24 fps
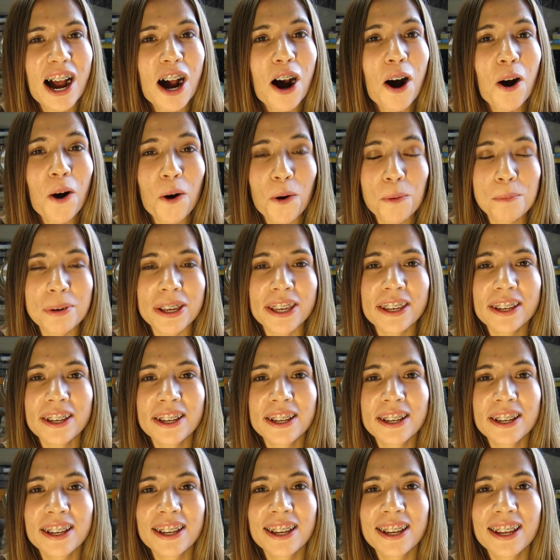Jhooopppeee
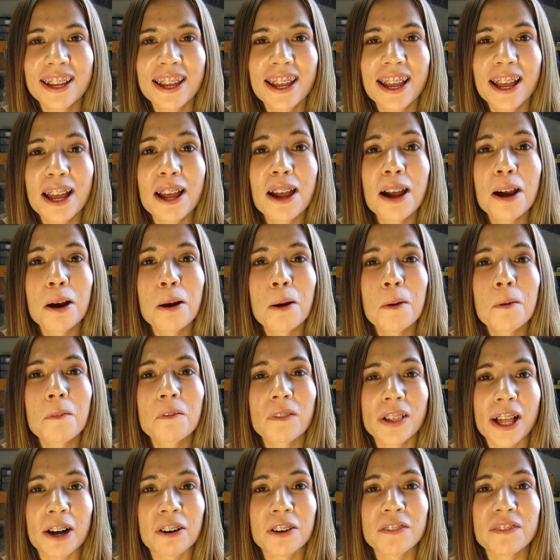
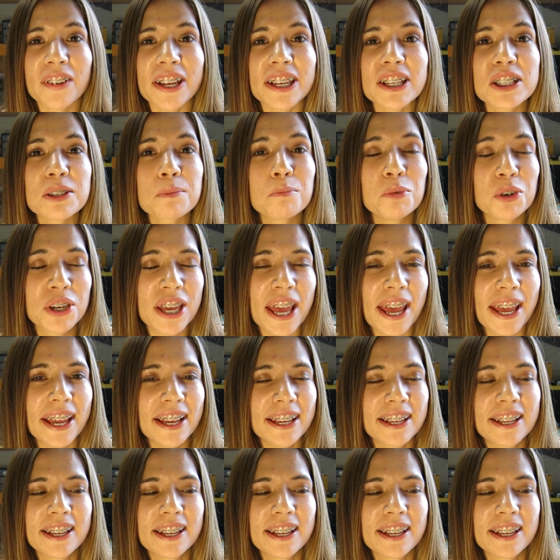flower vase bouquet.